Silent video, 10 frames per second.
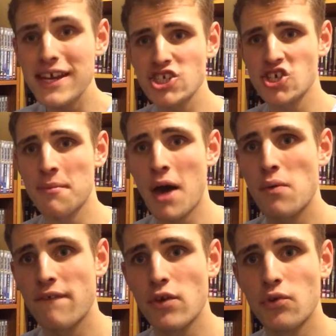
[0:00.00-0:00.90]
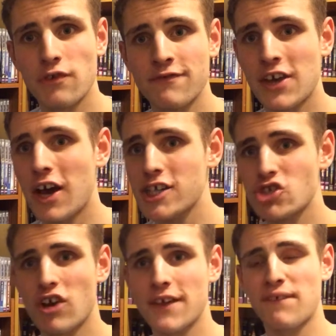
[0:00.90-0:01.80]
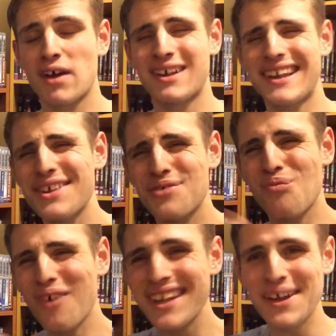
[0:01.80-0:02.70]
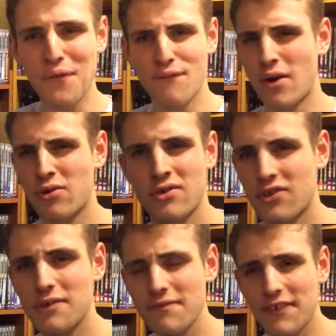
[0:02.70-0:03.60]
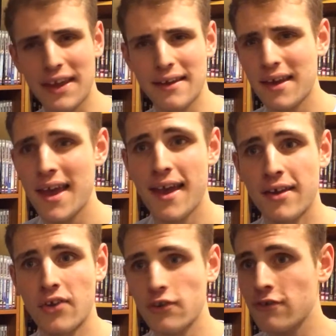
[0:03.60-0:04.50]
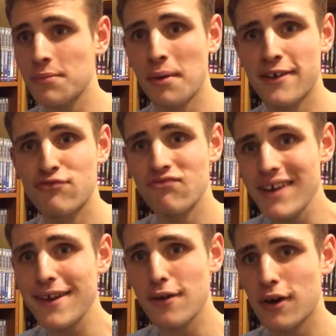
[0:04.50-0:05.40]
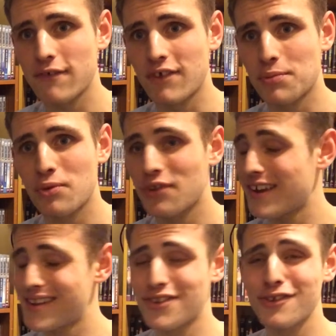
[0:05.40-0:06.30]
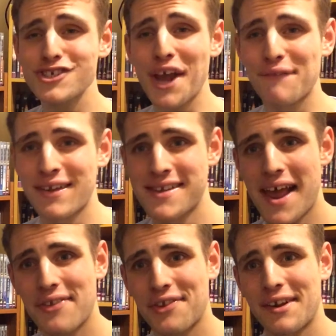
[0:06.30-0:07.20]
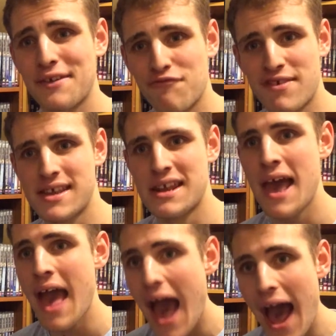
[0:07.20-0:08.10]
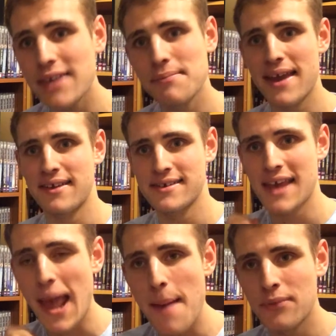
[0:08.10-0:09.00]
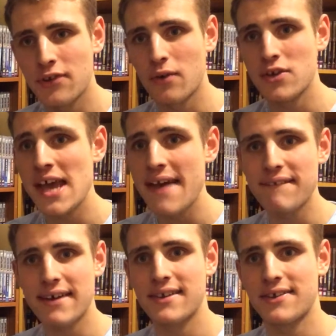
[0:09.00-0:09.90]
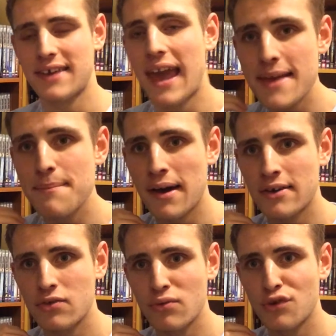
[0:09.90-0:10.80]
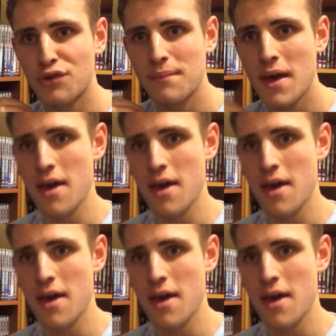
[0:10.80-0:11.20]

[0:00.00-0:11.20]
Each time I review something, I try to find at least one little fault or something in a story, but it's really hard with this because it's such a fantastically written, animated episode that has came back to us.